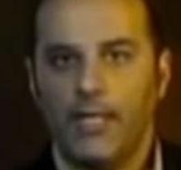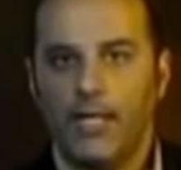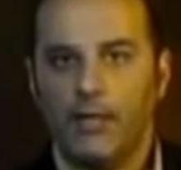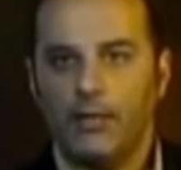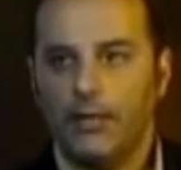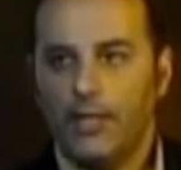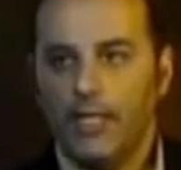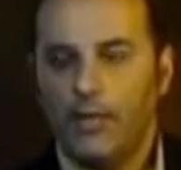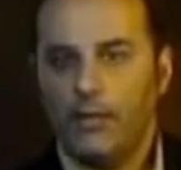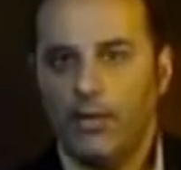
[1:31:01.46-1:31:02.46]
chaos
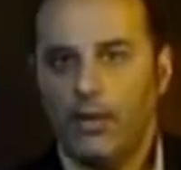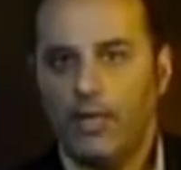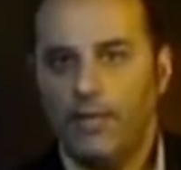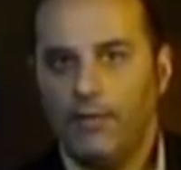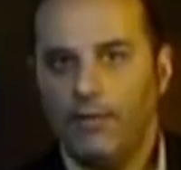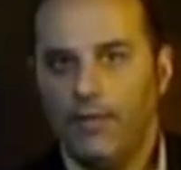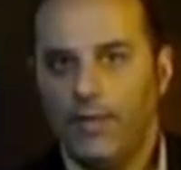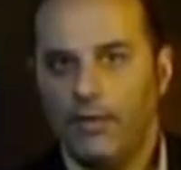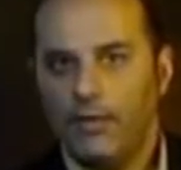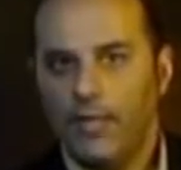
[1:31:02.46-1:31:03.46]
and you can hardly even
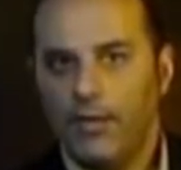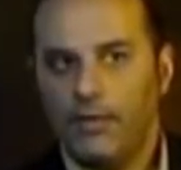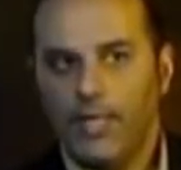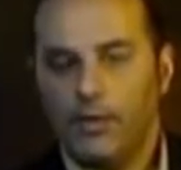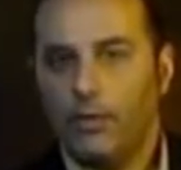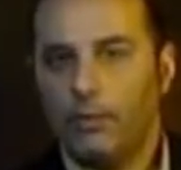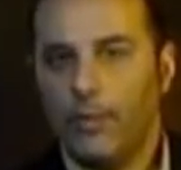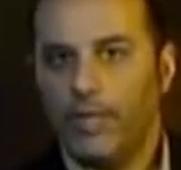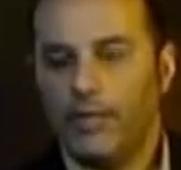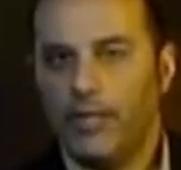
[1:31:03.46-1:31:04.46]
feed yourselves, let alone
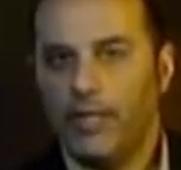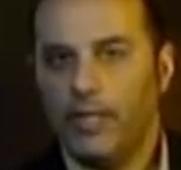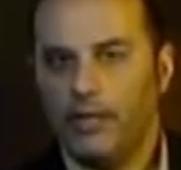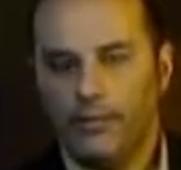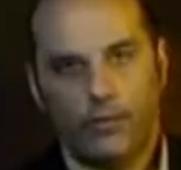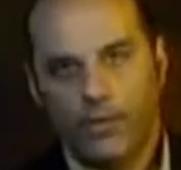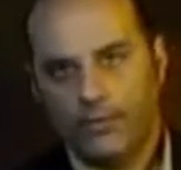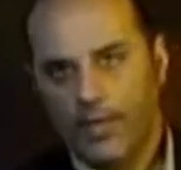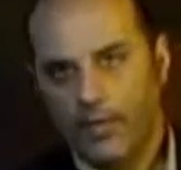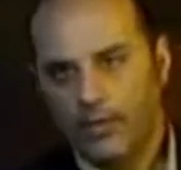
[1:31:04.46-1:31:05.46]
build cities and
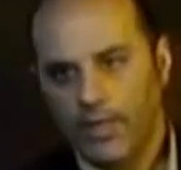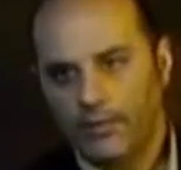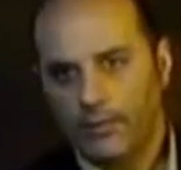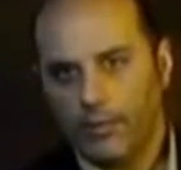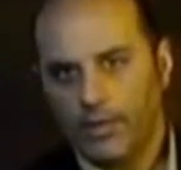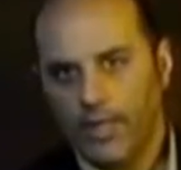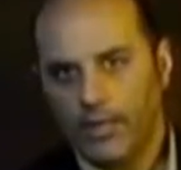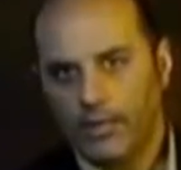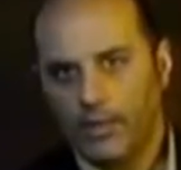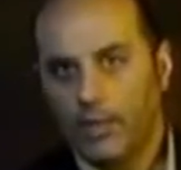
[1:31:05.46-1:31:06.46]
fortify yourself and
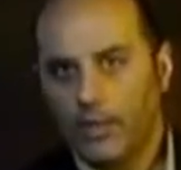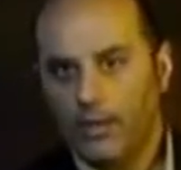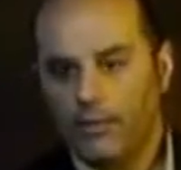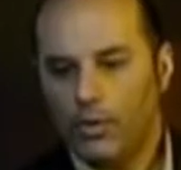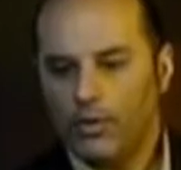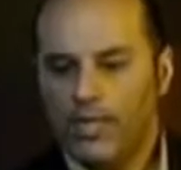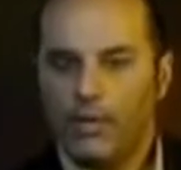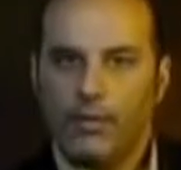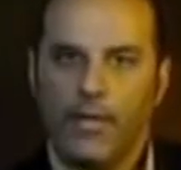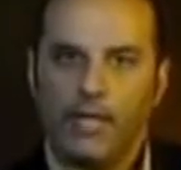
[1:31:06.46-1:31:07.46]
protect, of course, now
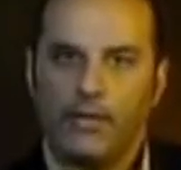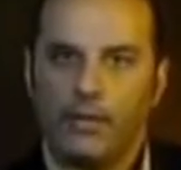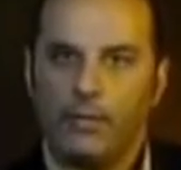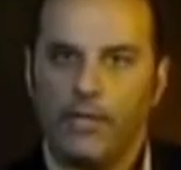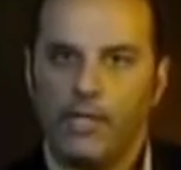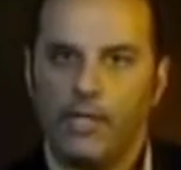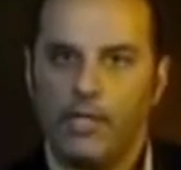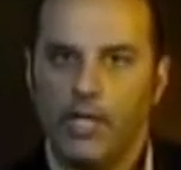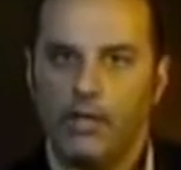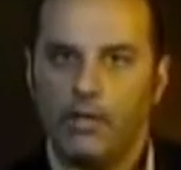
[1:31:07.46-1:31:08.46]
the balance completely
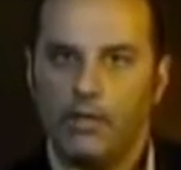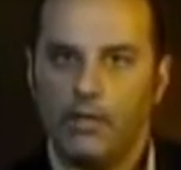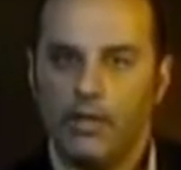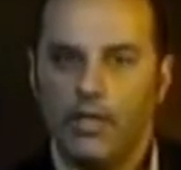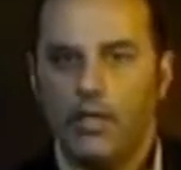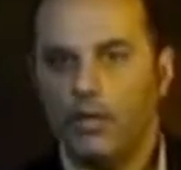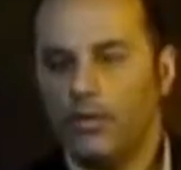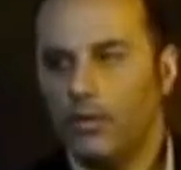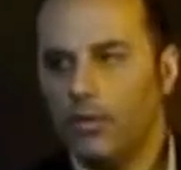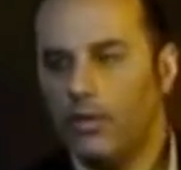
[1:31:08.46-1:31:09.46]
changes. Those
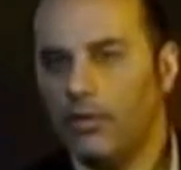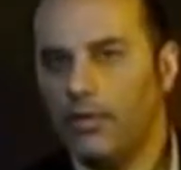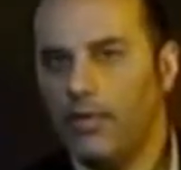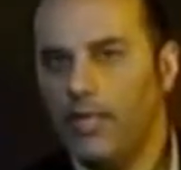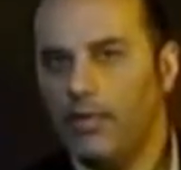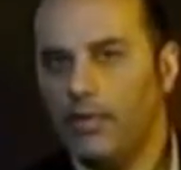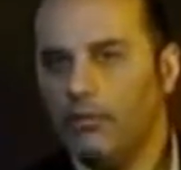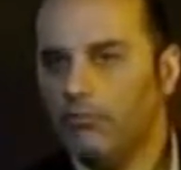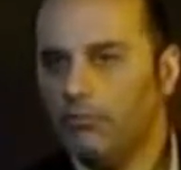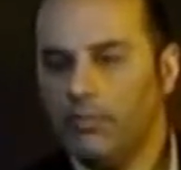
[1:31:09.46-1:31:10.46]
who were close to nature,
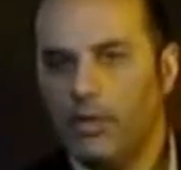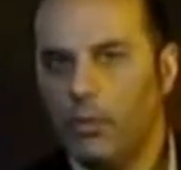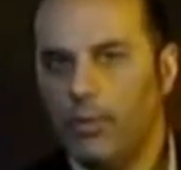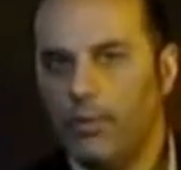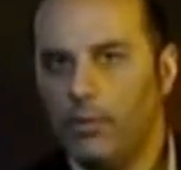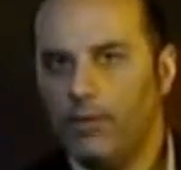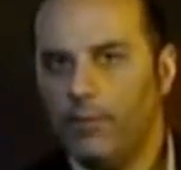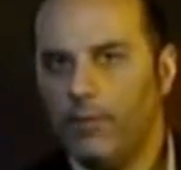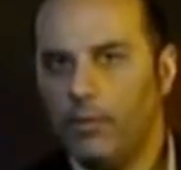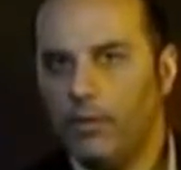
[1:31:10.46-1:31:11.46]
the woman would have
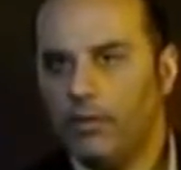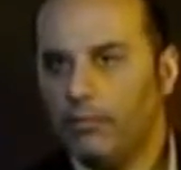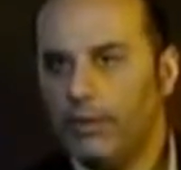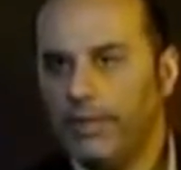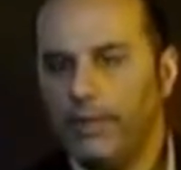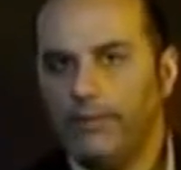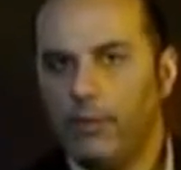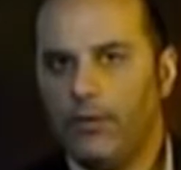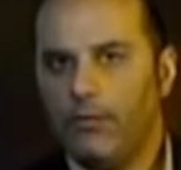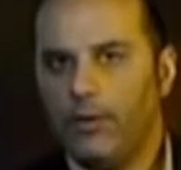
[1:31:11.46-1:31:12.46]
been more in the
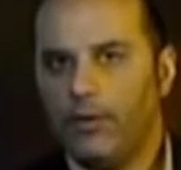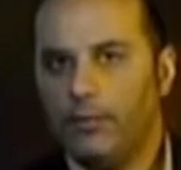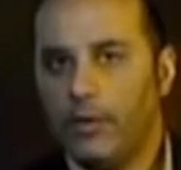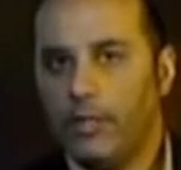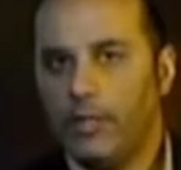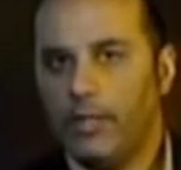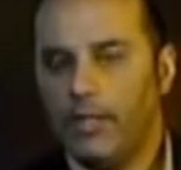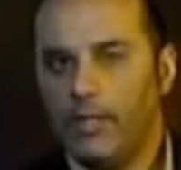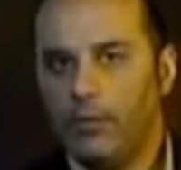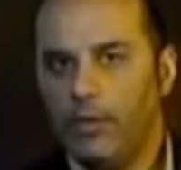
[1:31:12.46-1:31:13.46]
forefront politically,
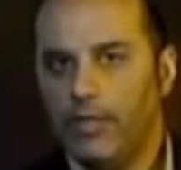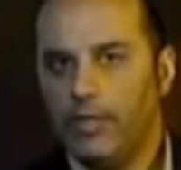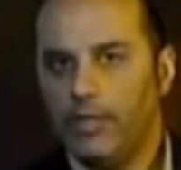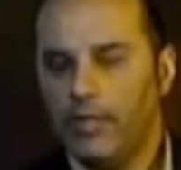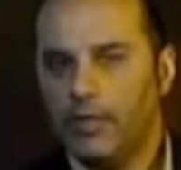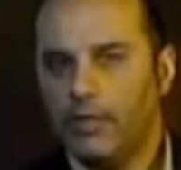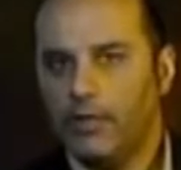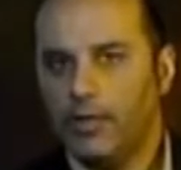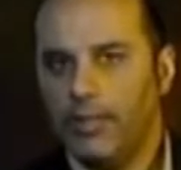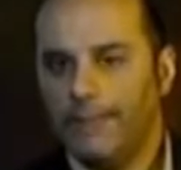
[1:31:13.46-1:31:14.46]
religiously, and
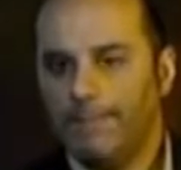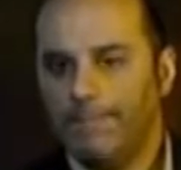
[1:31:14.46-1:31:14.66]
socially.